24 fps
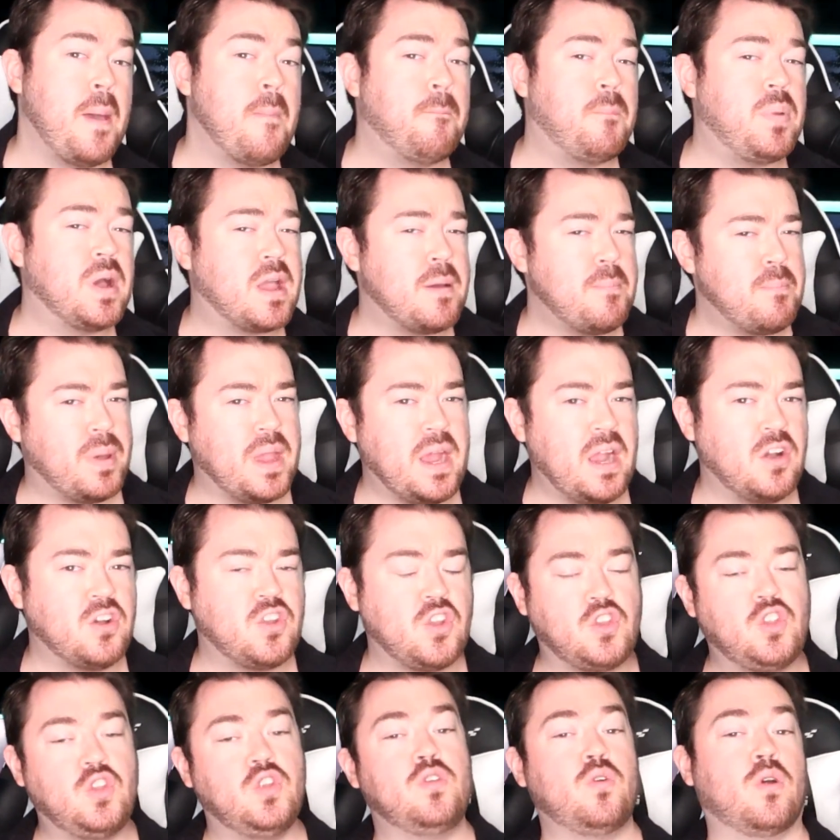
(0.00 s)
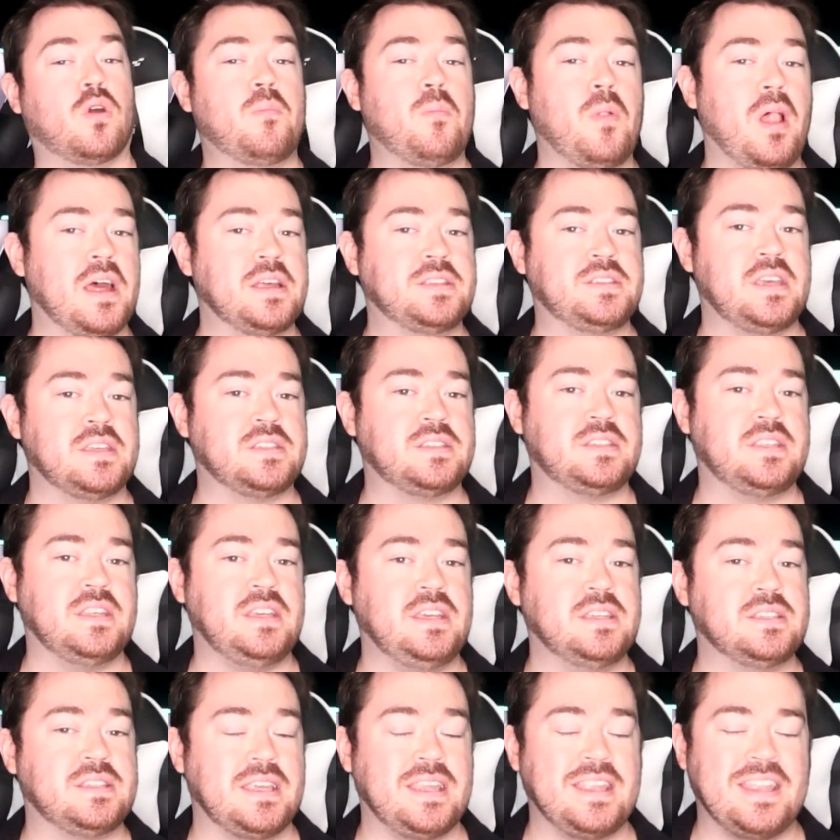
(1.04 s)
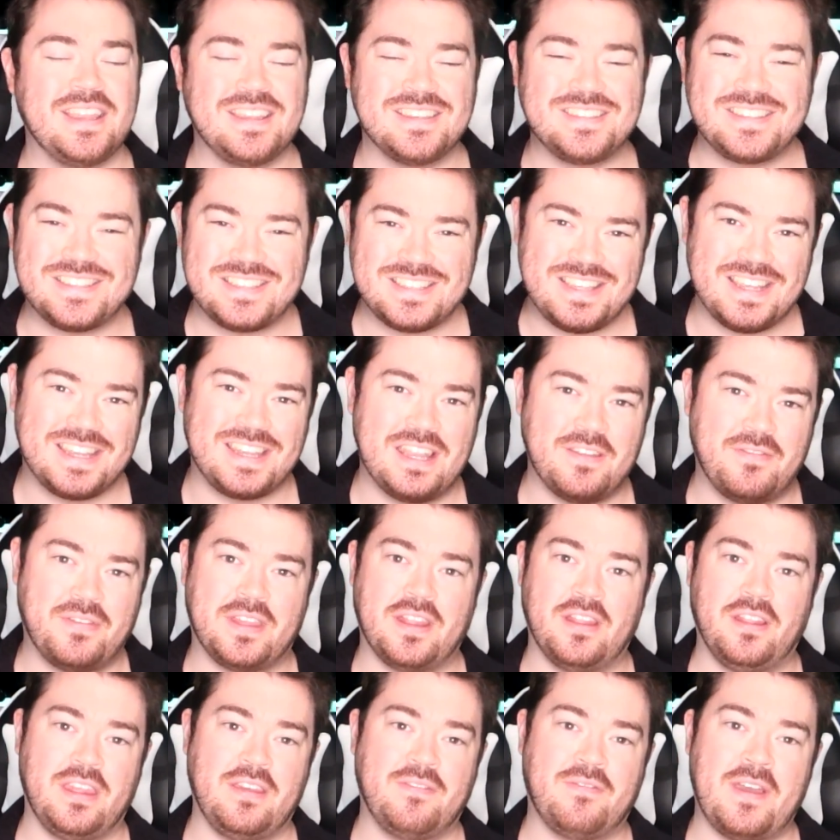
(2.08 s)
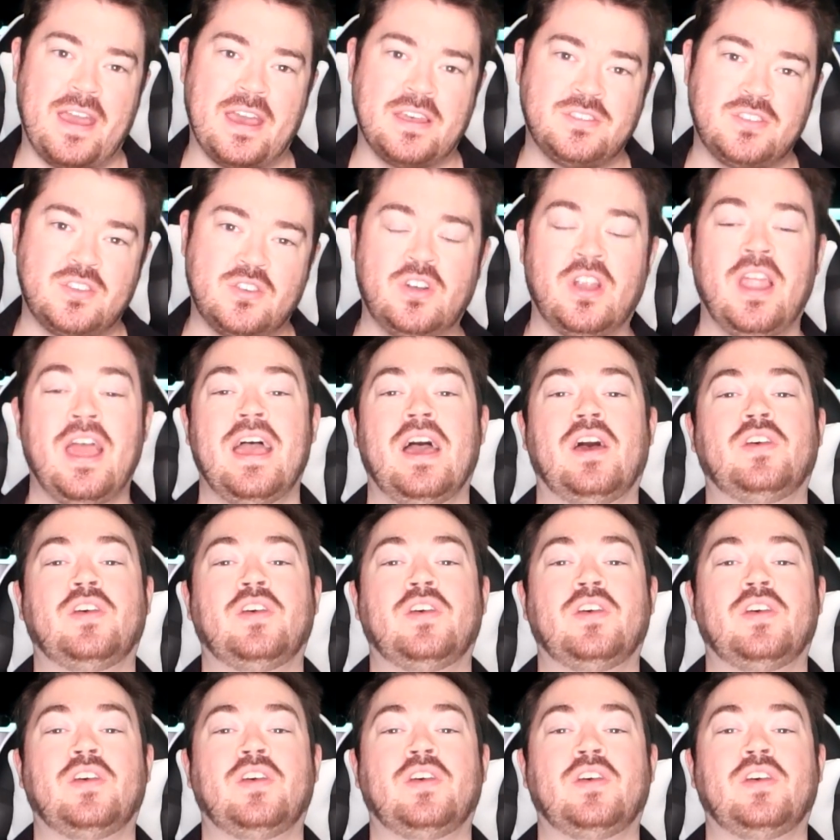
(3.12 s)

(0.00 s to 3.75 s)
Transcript: but compared to normal SSDs, it is significantly faster,